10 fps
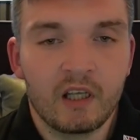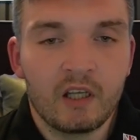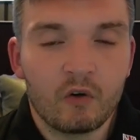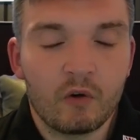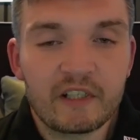
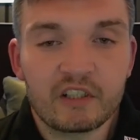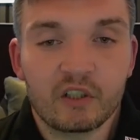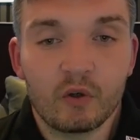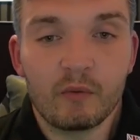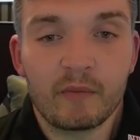automation
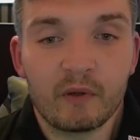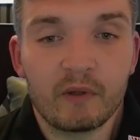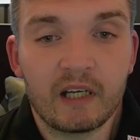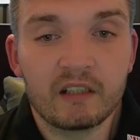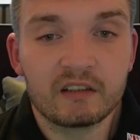equipment
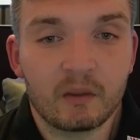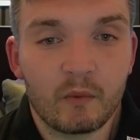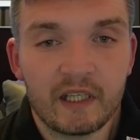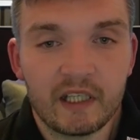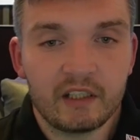builder
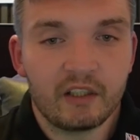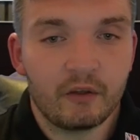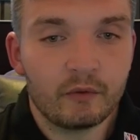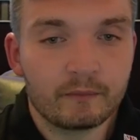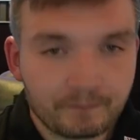somewhere near you.